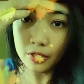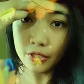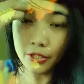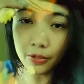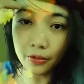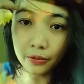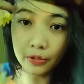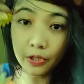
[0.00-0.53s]

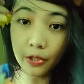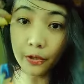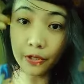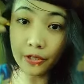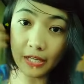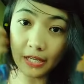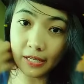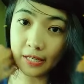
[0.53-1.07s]
you know,
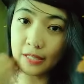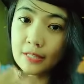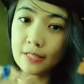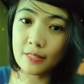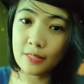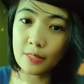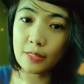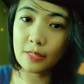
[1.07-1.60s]

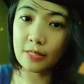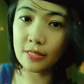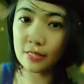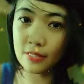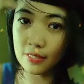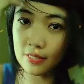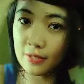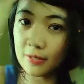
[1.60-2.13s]

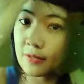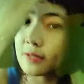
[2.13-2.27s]
learnings.